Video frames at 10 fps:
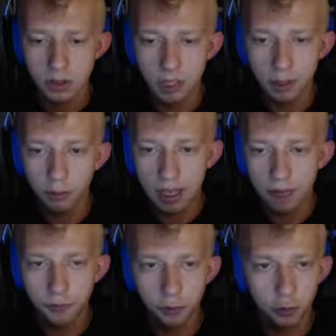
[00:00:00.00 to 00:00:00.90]
don't have
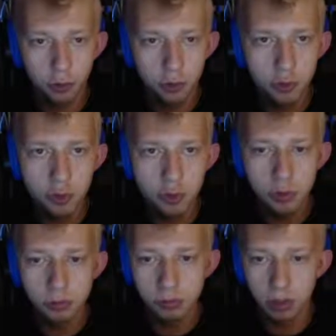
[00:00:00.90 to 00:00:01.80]
too
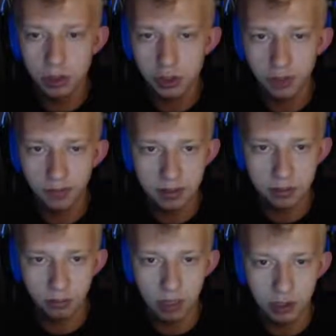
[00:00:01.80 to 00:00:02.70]
much of a
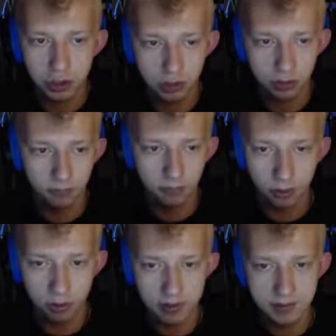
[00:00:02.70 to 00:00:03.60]
direction for
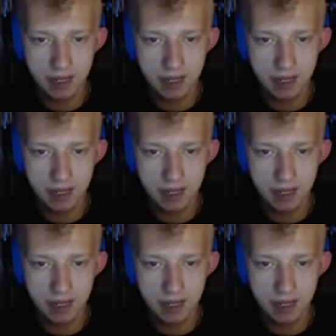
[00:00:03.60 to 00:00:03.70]
this